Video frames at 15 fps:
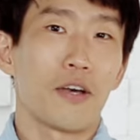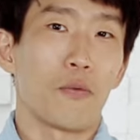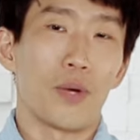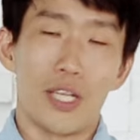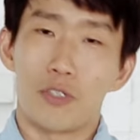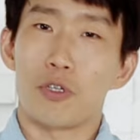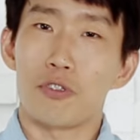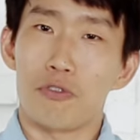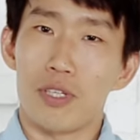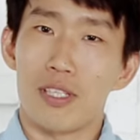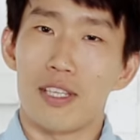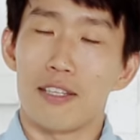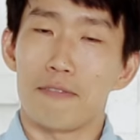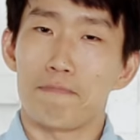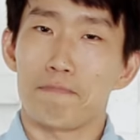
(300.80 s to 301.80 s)
Wanted to
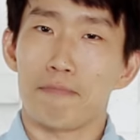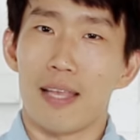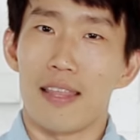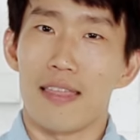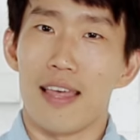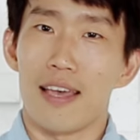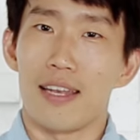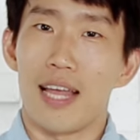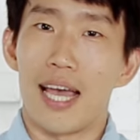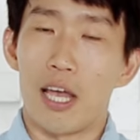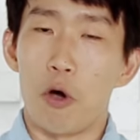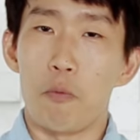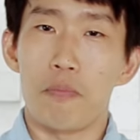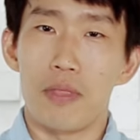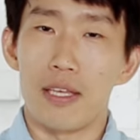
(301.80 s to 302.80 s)
address it, and then I
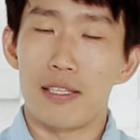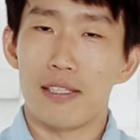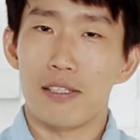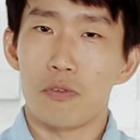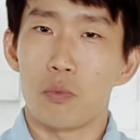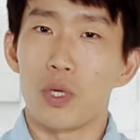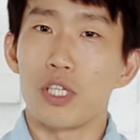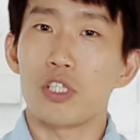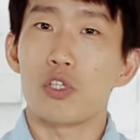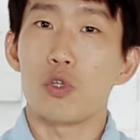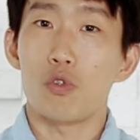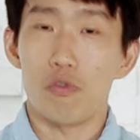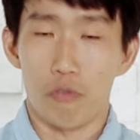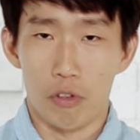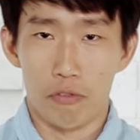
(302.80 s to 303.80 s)
hope this was
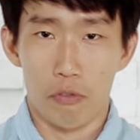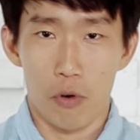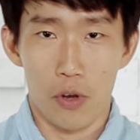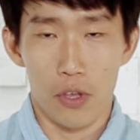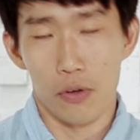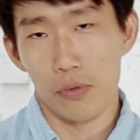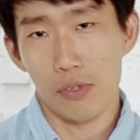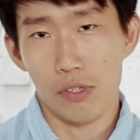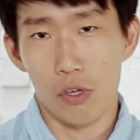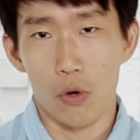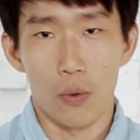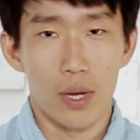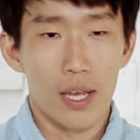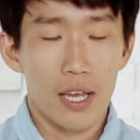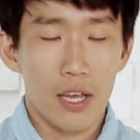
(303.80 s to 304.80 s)
useful for you.
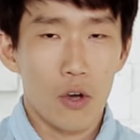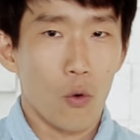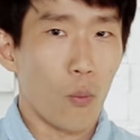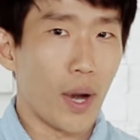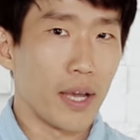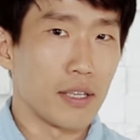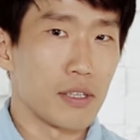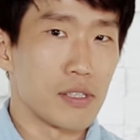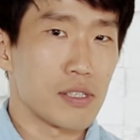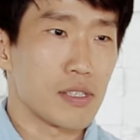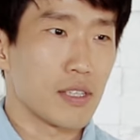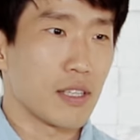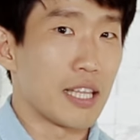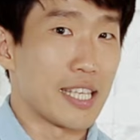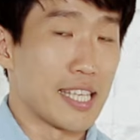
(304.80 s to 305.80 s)
So why
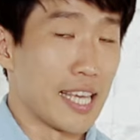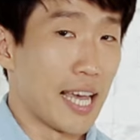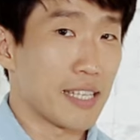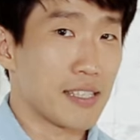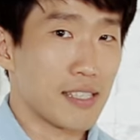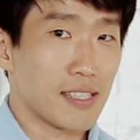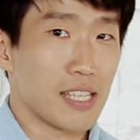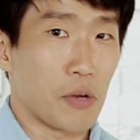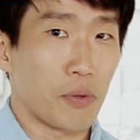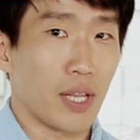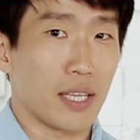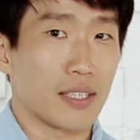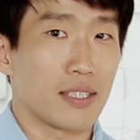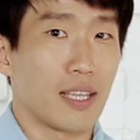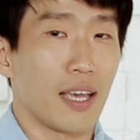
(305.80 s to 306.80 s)
does yes sound
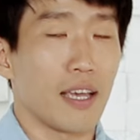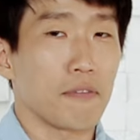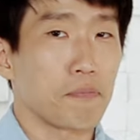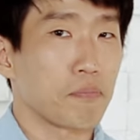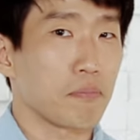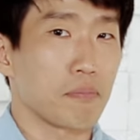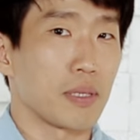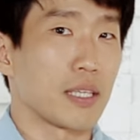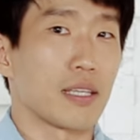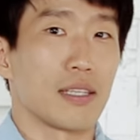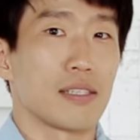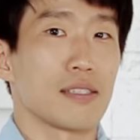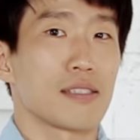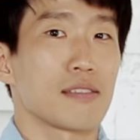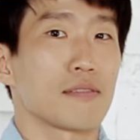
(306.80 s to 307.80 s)
like de?
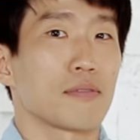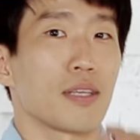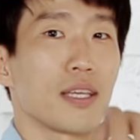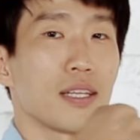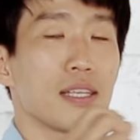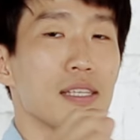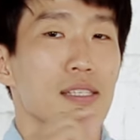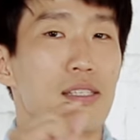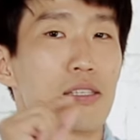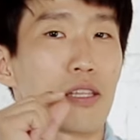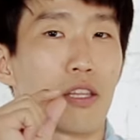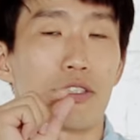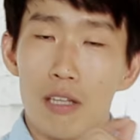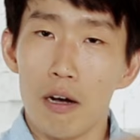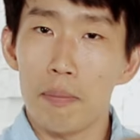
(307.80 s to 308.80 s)
Because
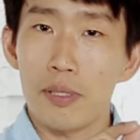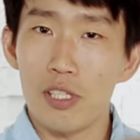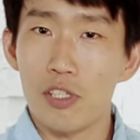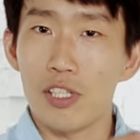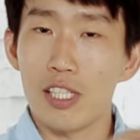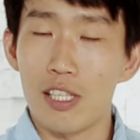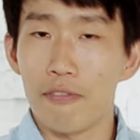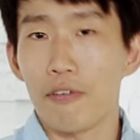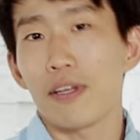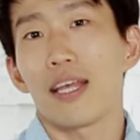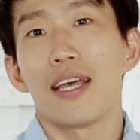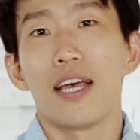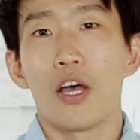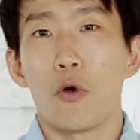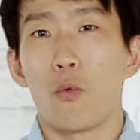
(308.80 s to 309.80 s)
the tongue position is different.
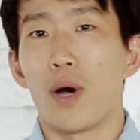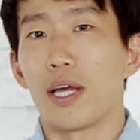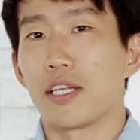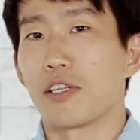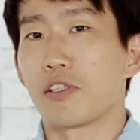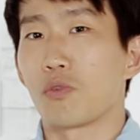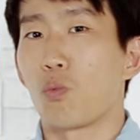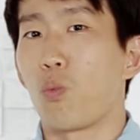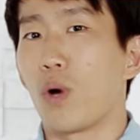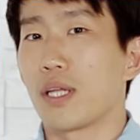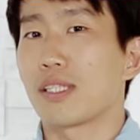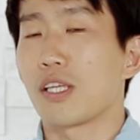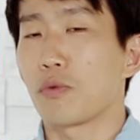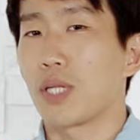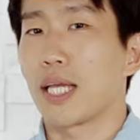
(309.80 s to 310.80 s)
Why does
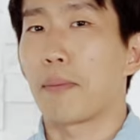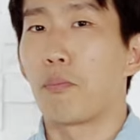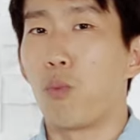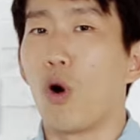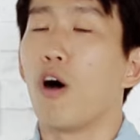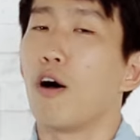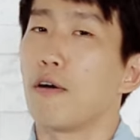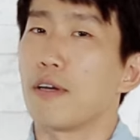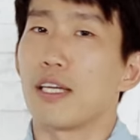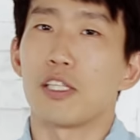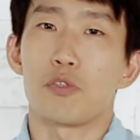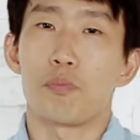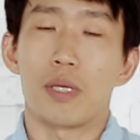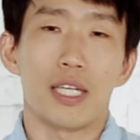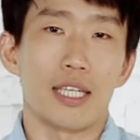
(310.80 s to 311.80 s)
what sound like bo?
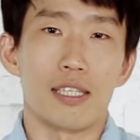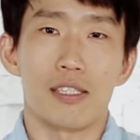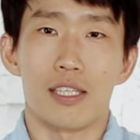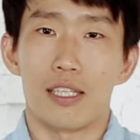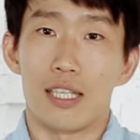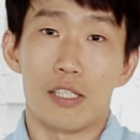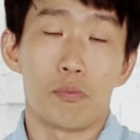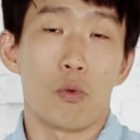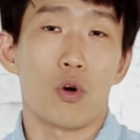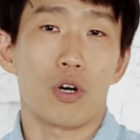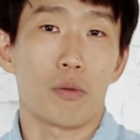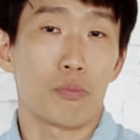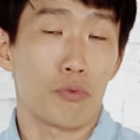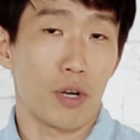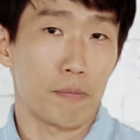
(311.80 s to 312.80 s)
It's because it is more
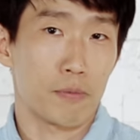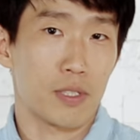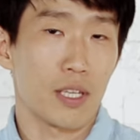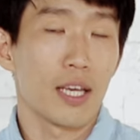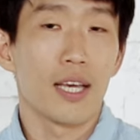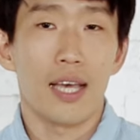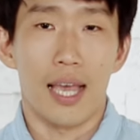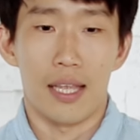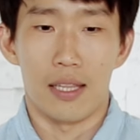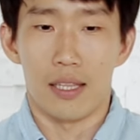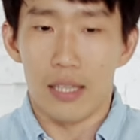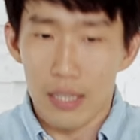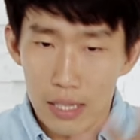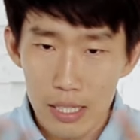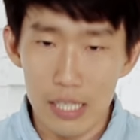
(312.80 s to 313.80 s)
abrupt. And
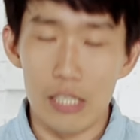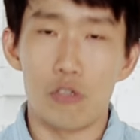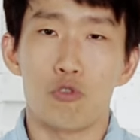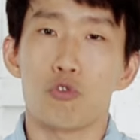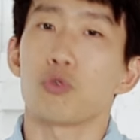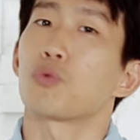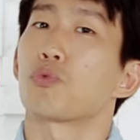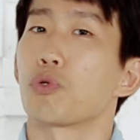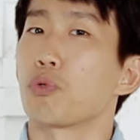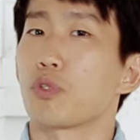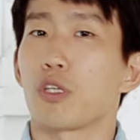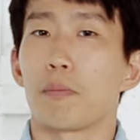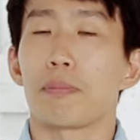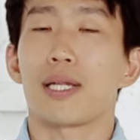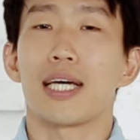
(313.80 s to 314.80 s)
these two
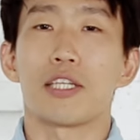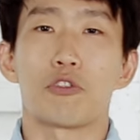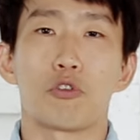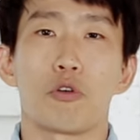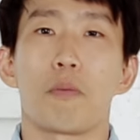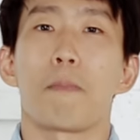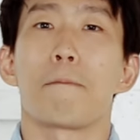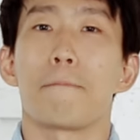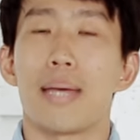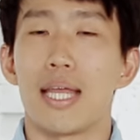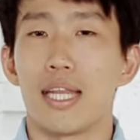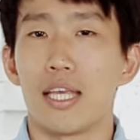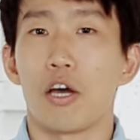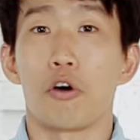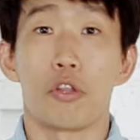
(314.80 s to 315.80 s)
rules apply to
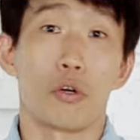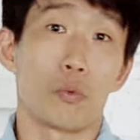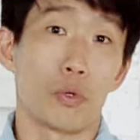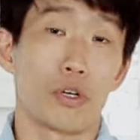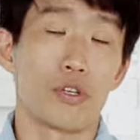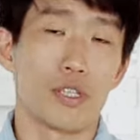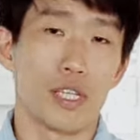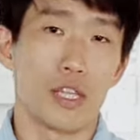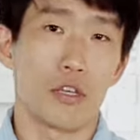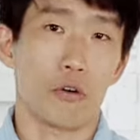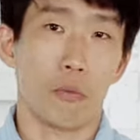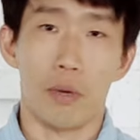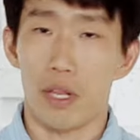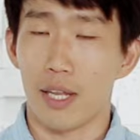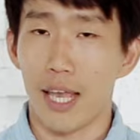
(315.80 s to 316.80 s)
many other words in the
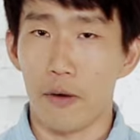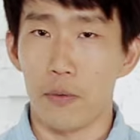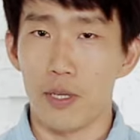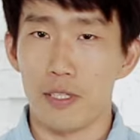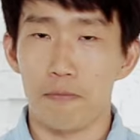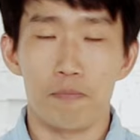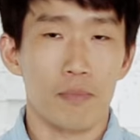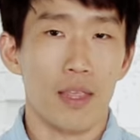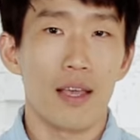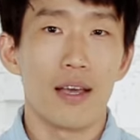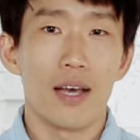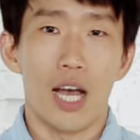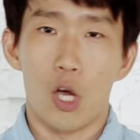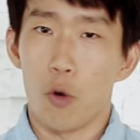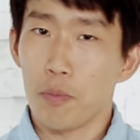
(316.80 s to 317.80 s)
Korean language.
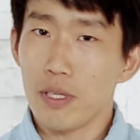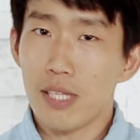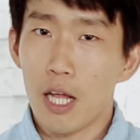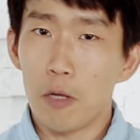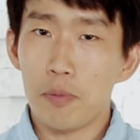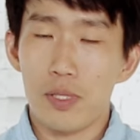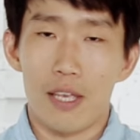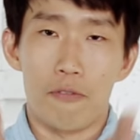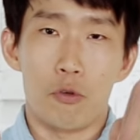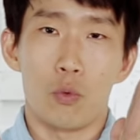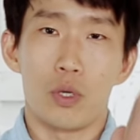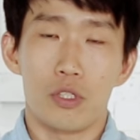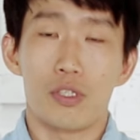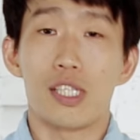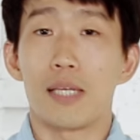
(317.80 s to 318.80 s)
I hope this helps. If you
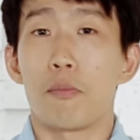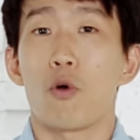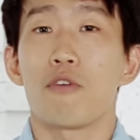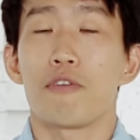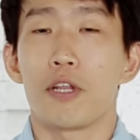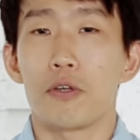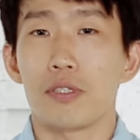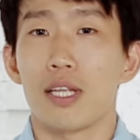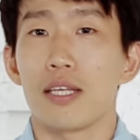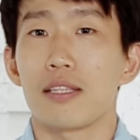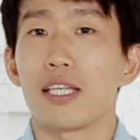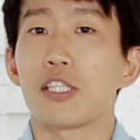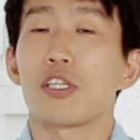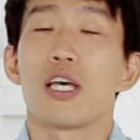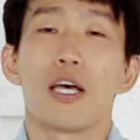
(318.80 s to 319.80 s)
want to see more videos like
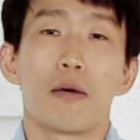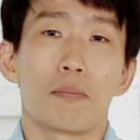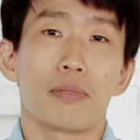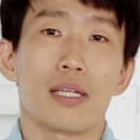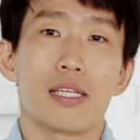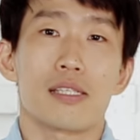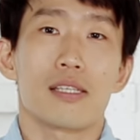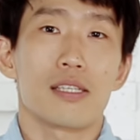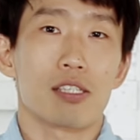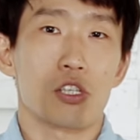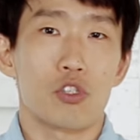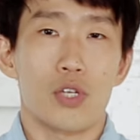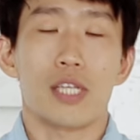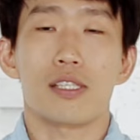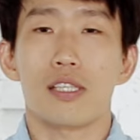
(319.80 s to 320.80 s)
this, please
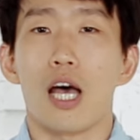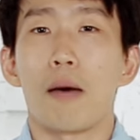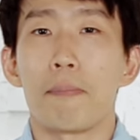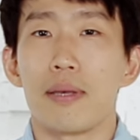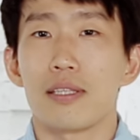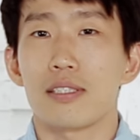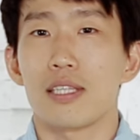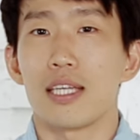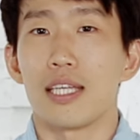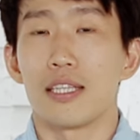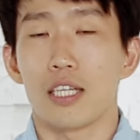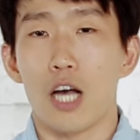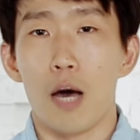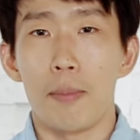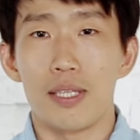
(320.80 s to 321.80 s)
suggest topics in
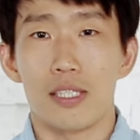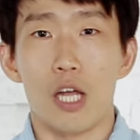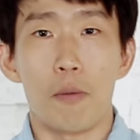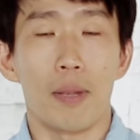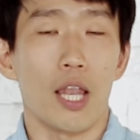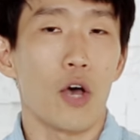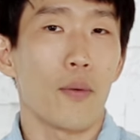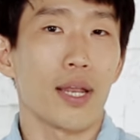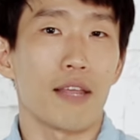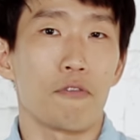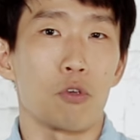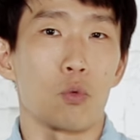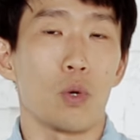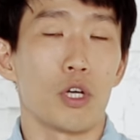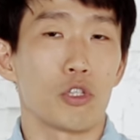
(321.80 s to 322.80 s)
the comments down below. And
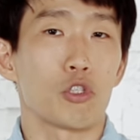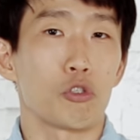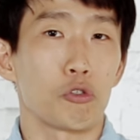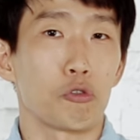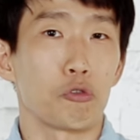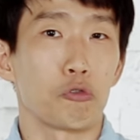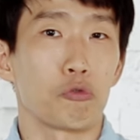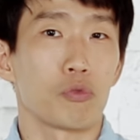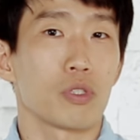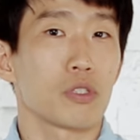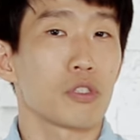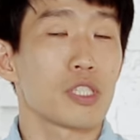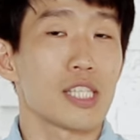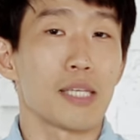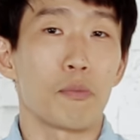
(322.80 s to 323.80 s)
if you want to
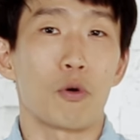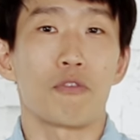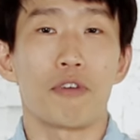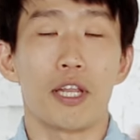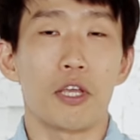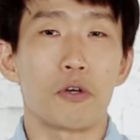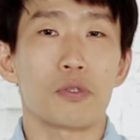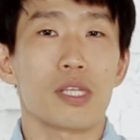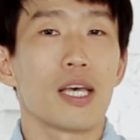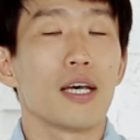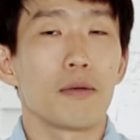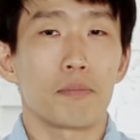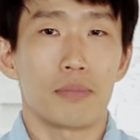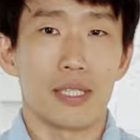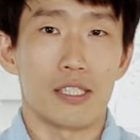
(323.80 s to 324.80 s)
see more videos,
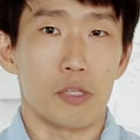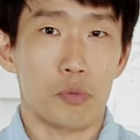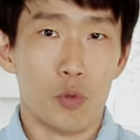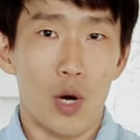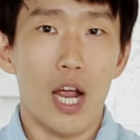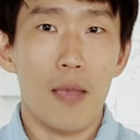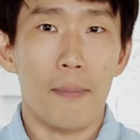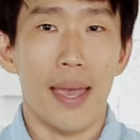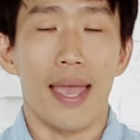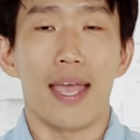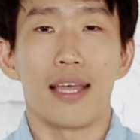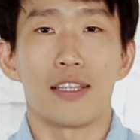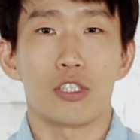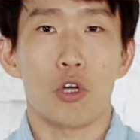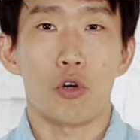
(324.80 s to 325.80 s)
please subscribe
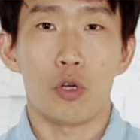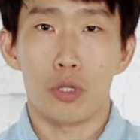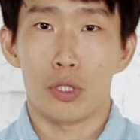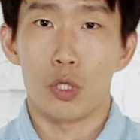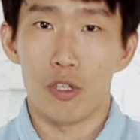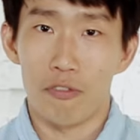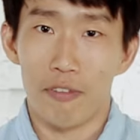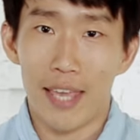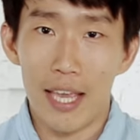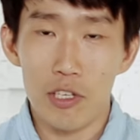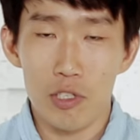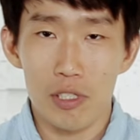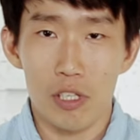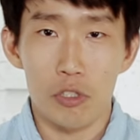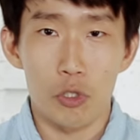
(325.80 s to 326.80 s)
and turn on the
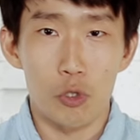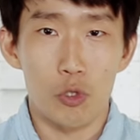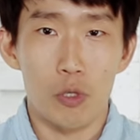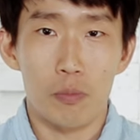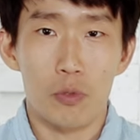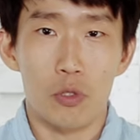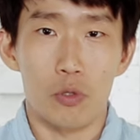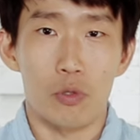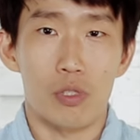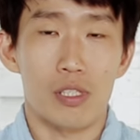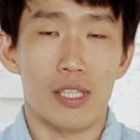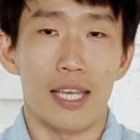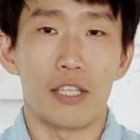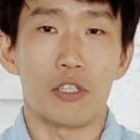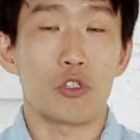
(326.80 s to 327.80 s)
notifications on YouTube to
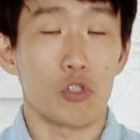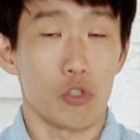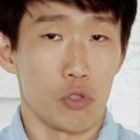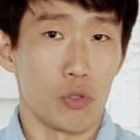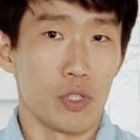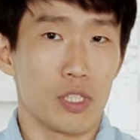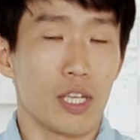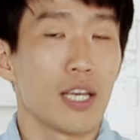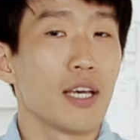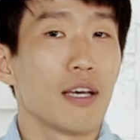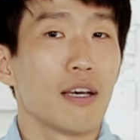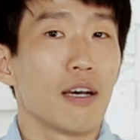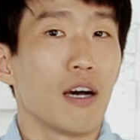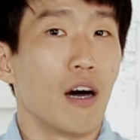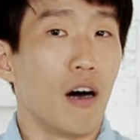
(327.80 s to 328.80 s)
stay tuned
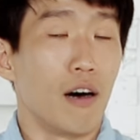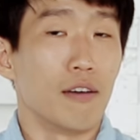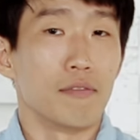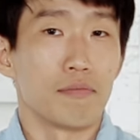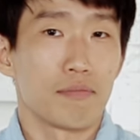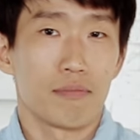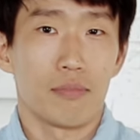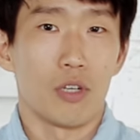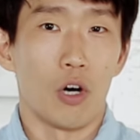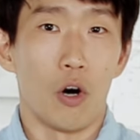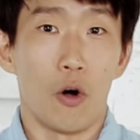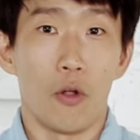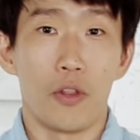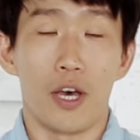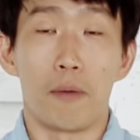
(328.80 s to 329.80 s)
on
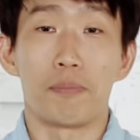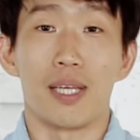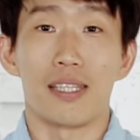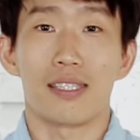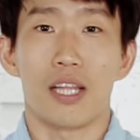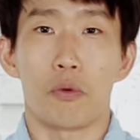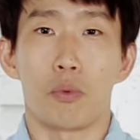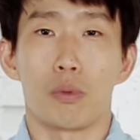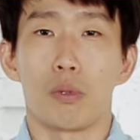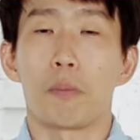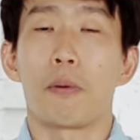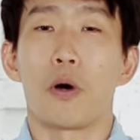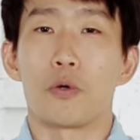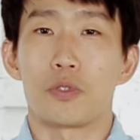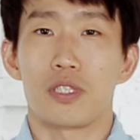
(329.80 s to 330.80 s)
all the updates that we will
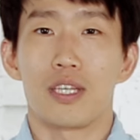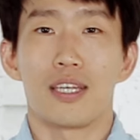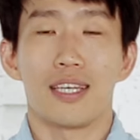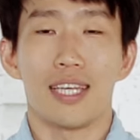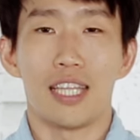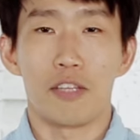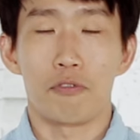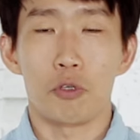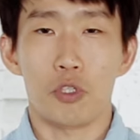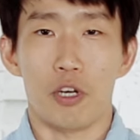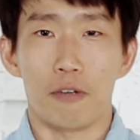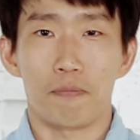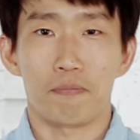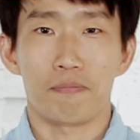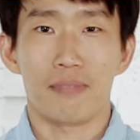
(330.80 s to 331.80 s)
post in the
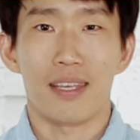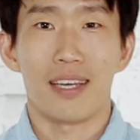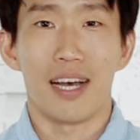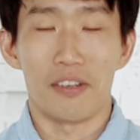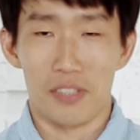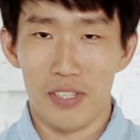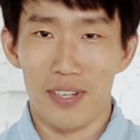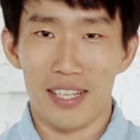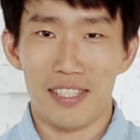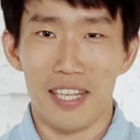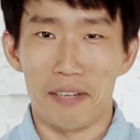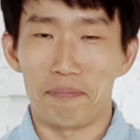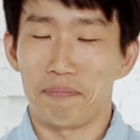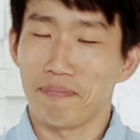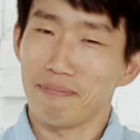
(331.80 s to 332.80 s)
future. I'll see you next
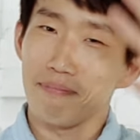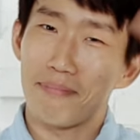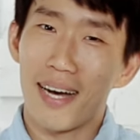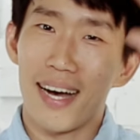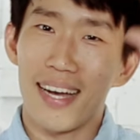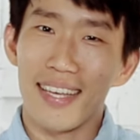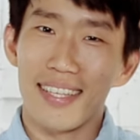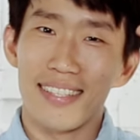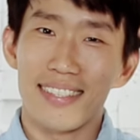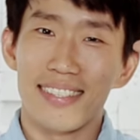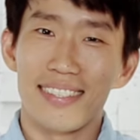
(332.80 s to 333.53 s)
time. Bye.